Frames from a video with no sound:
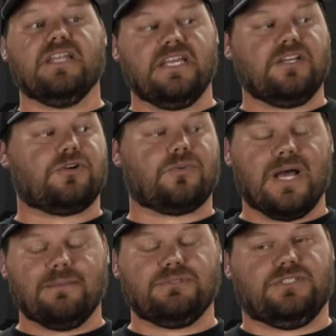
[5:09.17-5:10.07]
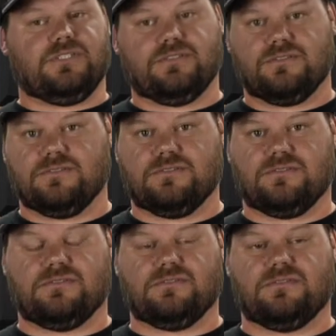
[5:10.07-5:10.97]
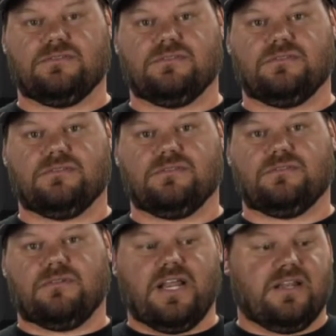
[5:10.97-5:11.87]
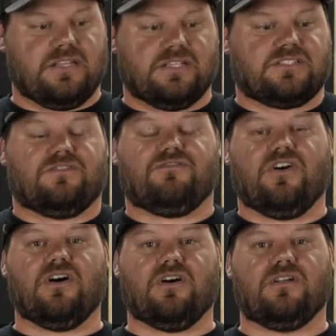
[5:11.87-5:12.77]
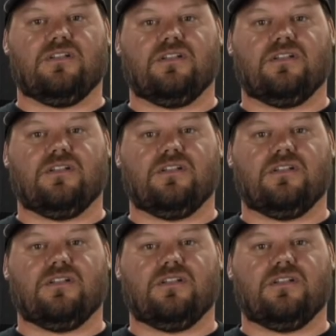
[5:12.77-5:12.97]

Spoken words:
interruption, right? That's the fall.